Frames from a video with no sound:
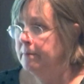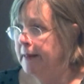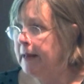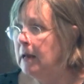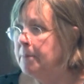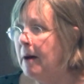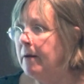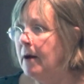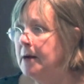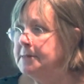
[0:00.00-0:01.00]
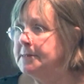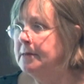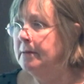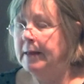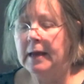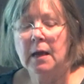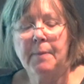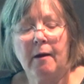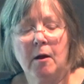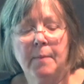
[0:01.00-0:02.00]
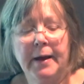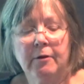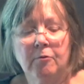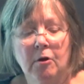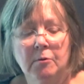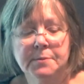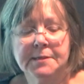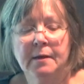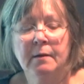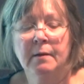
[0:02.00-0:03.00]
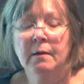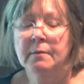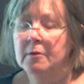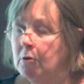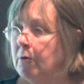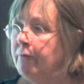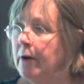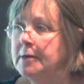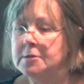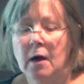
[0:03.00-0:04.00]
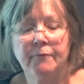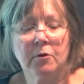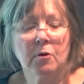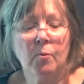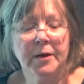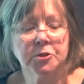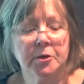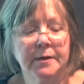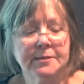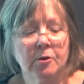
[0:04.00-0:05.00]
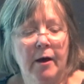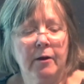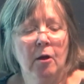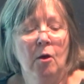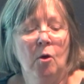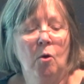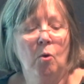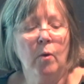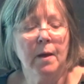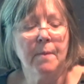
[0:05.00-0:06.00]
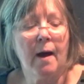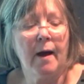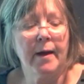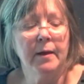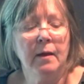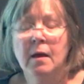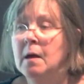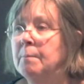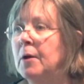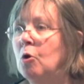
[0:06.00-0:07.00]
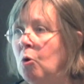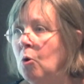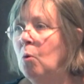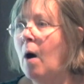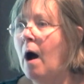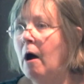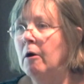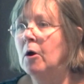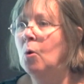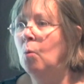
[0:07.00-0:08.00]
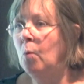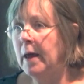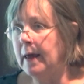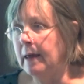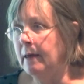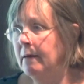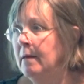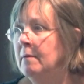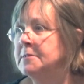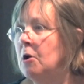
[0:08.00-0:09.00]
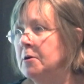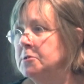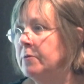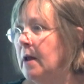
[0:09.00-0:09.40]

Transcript: Thinking about us, thinking about our microbes, the new philosophical question is not who am I, but who are we? This also